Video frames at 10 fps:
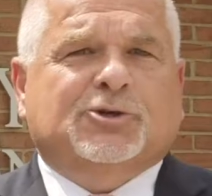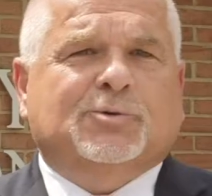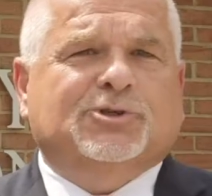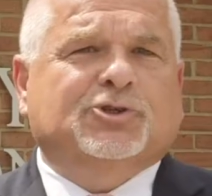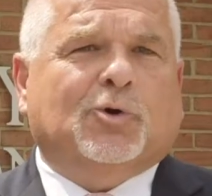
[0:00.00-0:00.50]

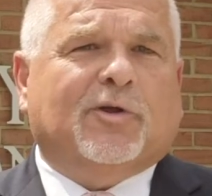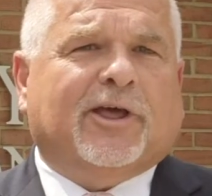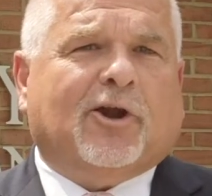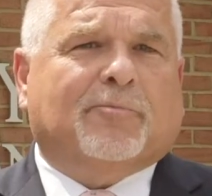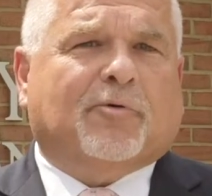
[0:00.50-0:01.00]
to ensure
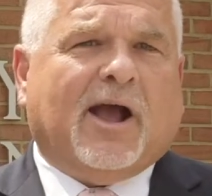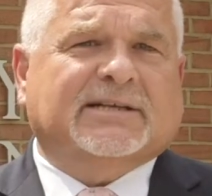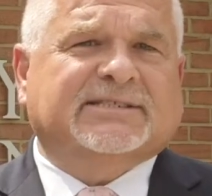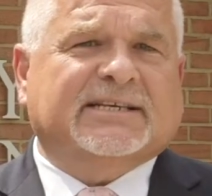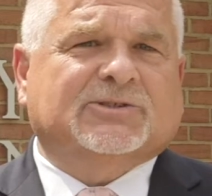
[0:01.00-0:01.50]
that our
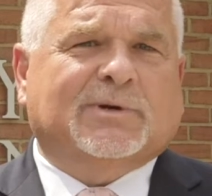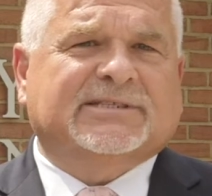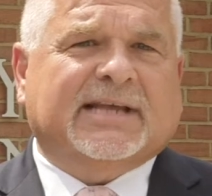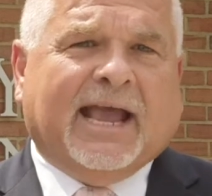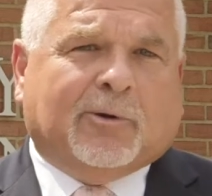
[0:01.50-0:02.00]
process
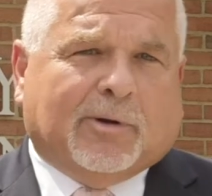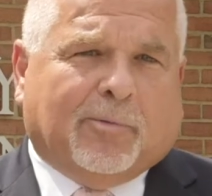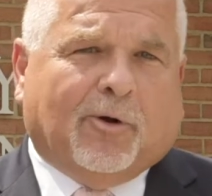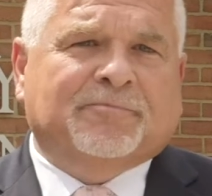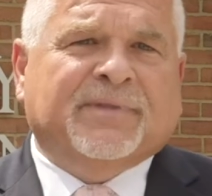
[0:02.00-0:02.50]
was
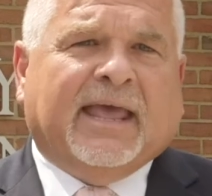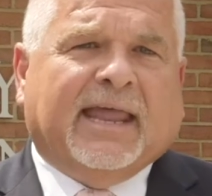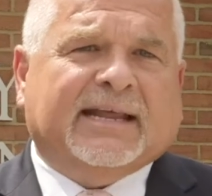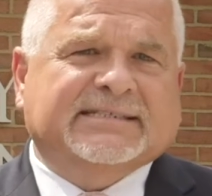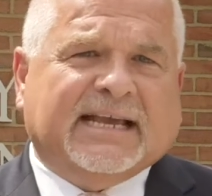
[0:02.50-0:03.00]
equitable
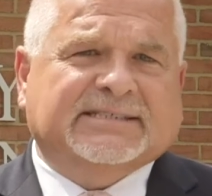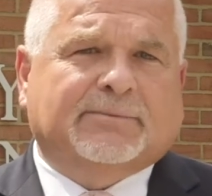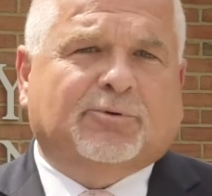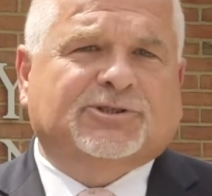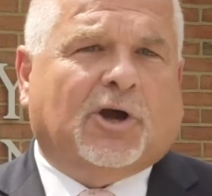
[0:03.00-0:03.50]
and
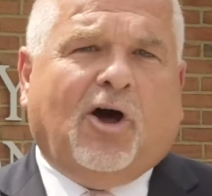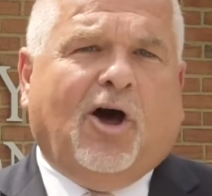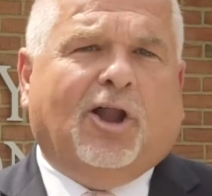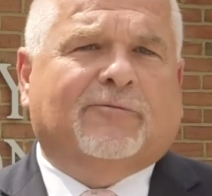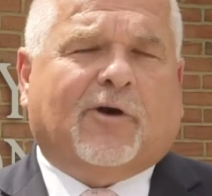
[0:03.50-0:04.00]
accessible to
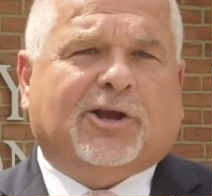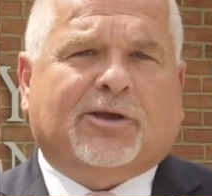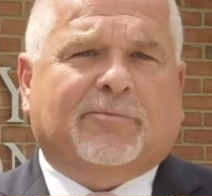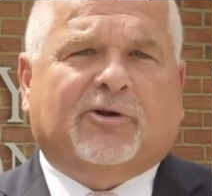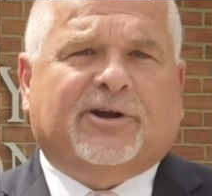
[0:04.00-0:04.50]
all of our
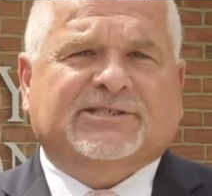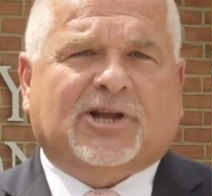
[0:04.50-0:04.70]
community's